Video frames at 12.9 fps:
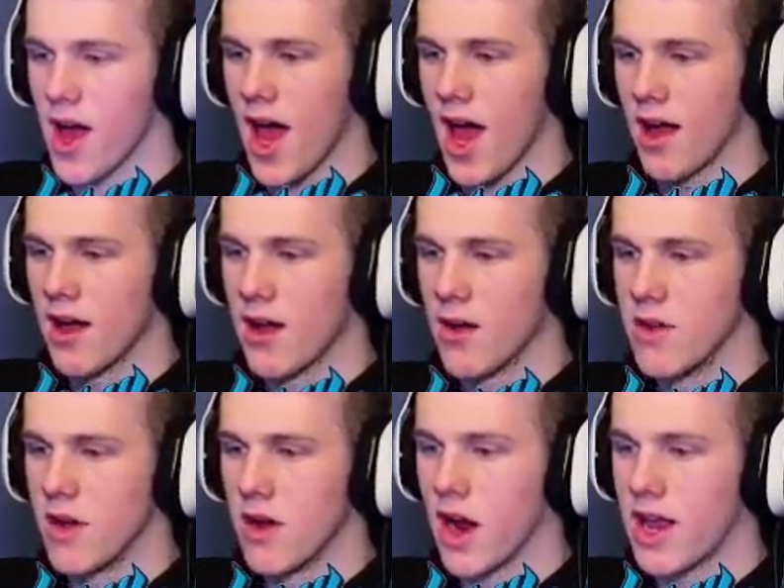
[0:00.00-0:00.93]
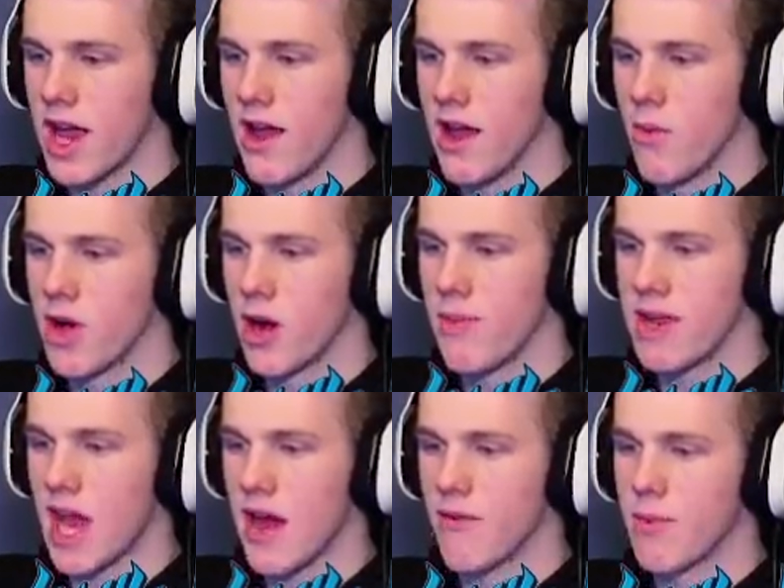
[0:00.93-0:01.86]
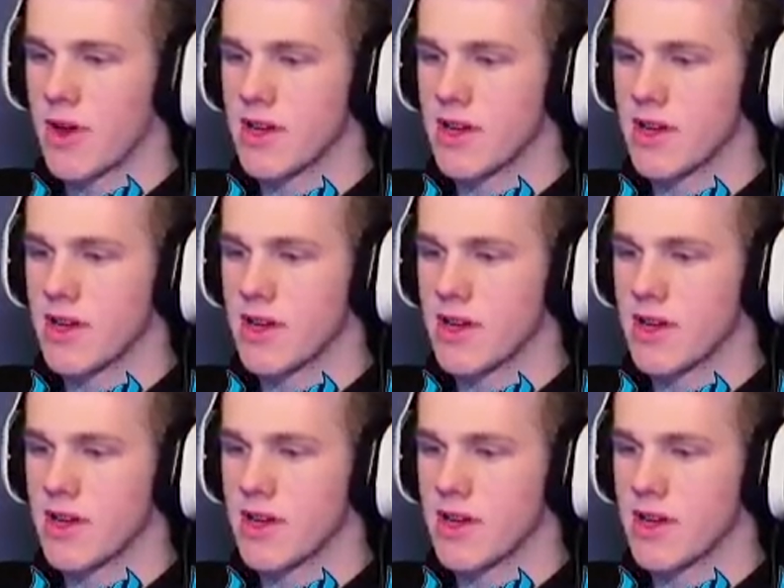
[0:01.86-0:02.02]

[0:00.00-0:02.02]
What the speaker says: Ah! No, okay, we got to be careful